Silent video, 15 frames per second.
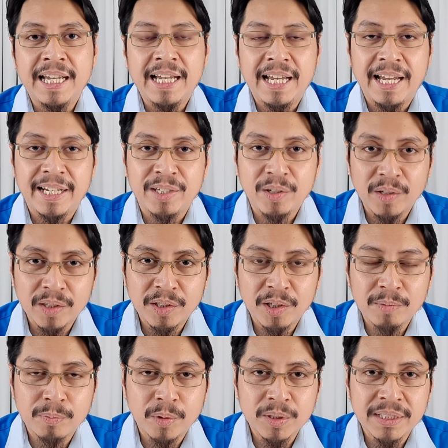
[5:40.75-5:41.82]
and your
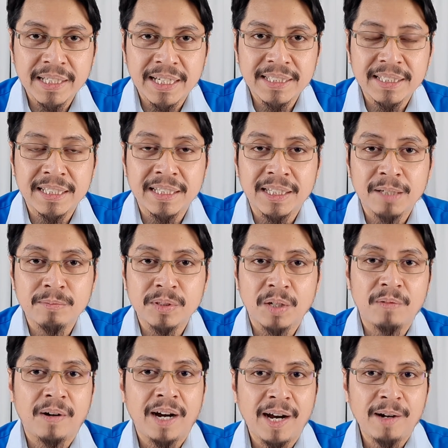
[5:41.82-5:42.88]
thought process in terms of
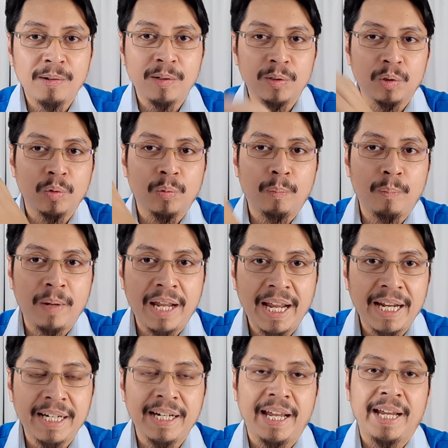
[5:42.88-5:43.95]
how to
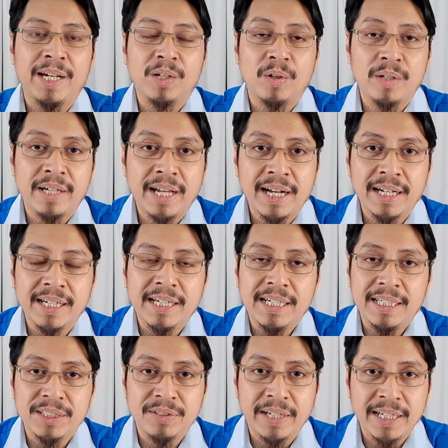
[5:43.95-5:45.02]
plan and conduct a
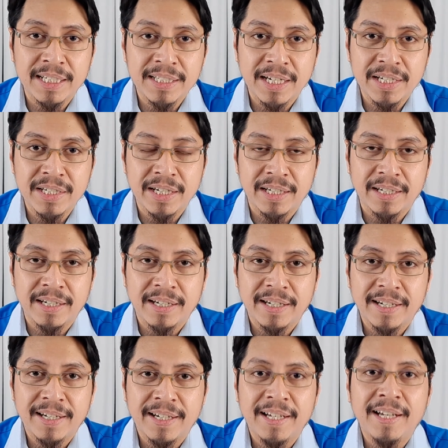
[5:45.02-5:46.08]
training session.
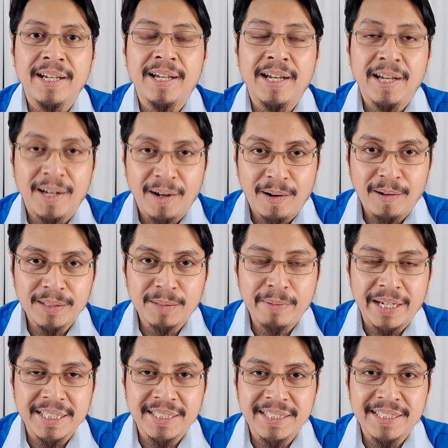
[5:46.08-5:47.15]
All the
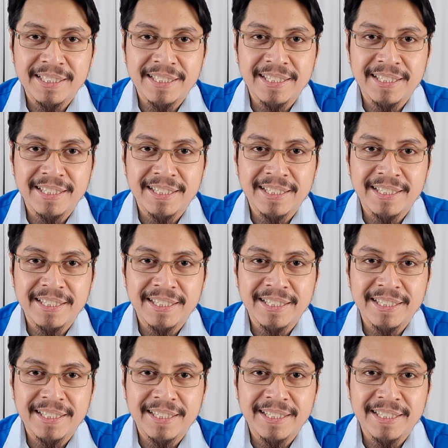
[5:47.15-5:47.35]
best.